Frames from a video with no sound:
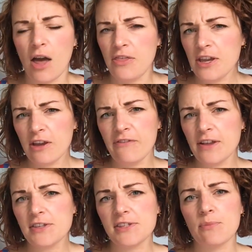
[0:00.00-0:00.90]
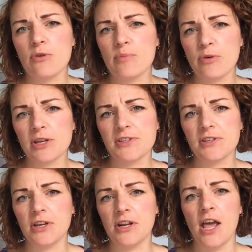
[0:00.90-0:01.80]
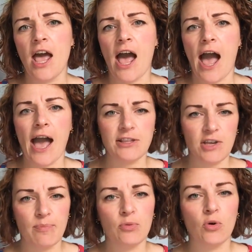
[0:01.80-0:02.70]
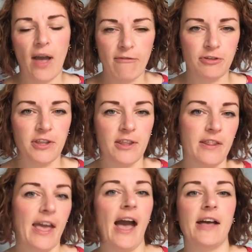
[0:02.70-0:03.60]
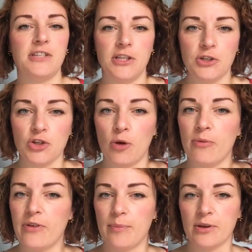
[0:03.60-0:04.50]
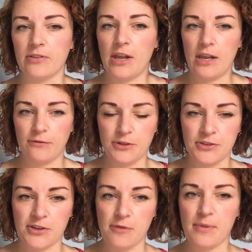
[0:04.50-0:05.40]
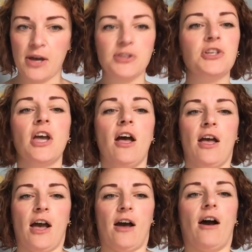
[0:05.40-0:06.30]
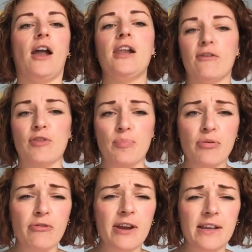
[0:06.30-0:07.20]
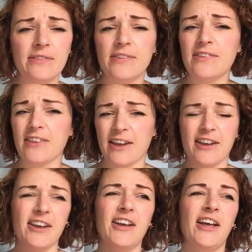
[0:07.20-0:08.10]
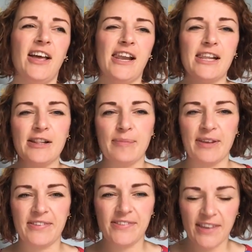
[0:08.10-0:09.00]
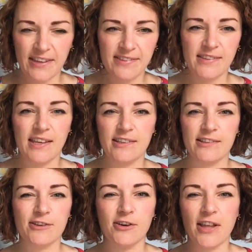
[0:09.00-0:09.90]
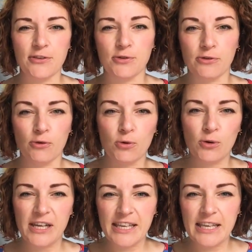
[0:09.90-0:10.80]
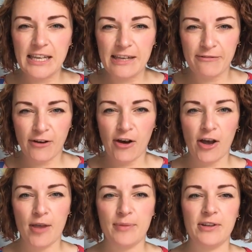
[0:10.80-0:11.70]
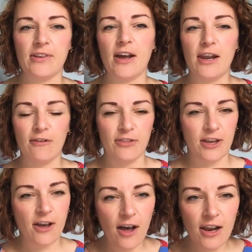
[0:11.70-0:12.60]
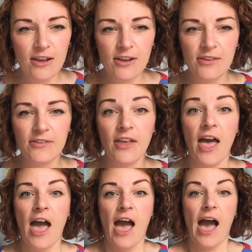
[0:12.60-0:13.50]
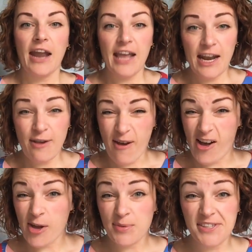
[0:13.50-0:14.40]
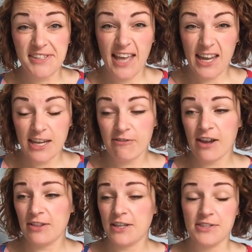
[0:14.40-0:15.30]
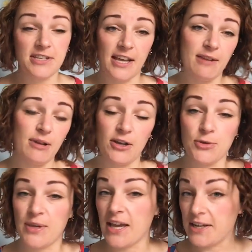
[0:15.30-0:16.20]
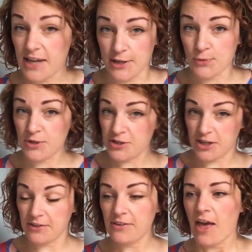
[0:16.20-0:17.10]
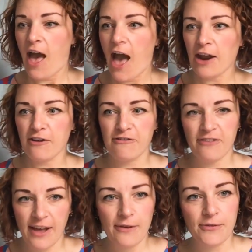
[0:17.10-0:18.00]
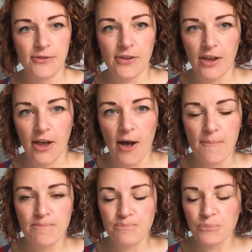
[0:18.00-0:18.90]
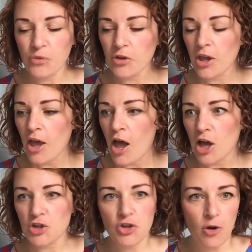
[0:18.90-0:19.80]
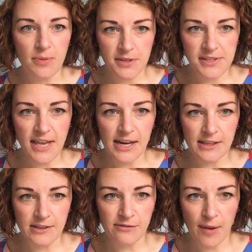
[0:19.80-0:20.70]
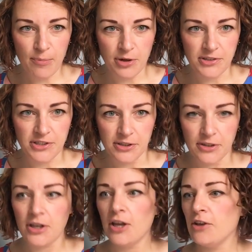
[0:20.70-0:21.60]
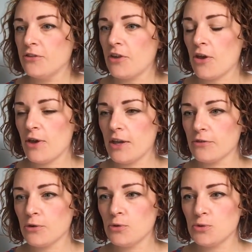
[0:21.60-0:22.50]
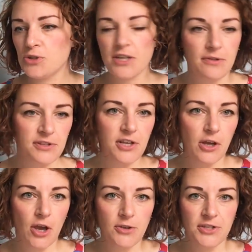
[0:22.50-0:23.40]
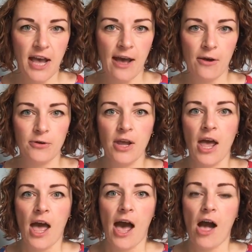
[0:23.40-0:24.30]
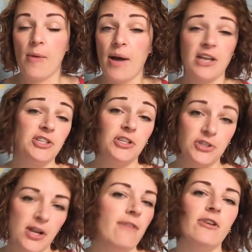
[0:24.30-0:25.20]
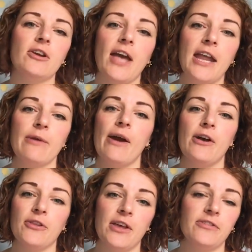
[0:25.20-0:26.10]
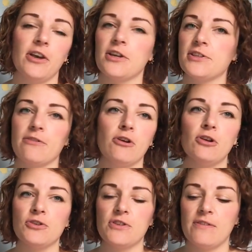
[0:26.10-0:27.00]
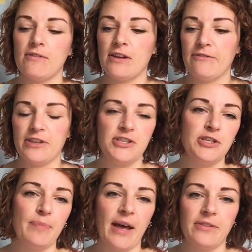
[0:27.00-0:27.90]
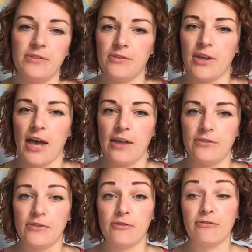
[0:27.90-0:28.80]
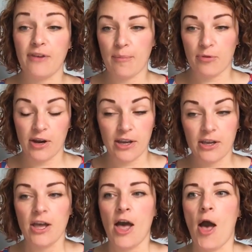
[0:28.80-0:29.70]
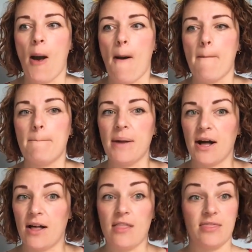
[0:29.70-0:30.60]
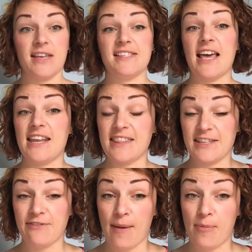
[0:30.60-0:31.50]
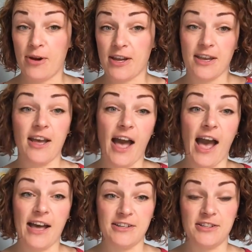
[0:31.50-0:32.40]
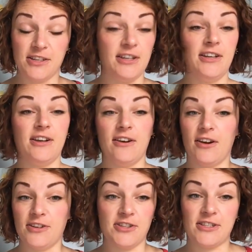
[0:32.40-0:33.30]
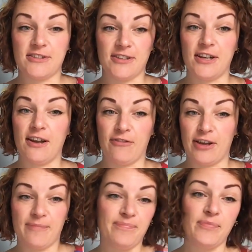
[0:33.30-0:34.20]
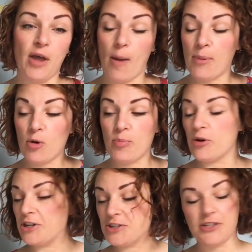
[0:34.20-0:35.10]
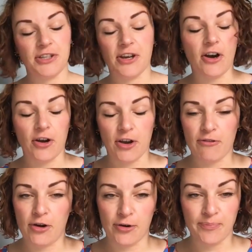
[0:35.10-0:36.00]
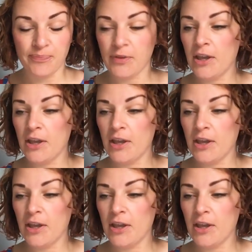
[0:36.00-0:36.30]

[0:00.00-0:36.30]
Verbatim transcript: I think I found it somewhere in Brixton and I bought everything that they had in the shop of it because I loved it so much. I love the print, it's like a little bit sixties, it's got that sort of Orla Keeley vibe and it, I love the colours. And anyway, I was scanning around the internet last weekend, as one does, and I found um, a shop that's selling this fabric still. So it's called Til the Sun Goes Down. Um, actually, you should have a look anyway on their site because they've got lots of lovely vintage patterns and fabric, but they're selling this fabric and I just love it. A bold print, you can't go wrong.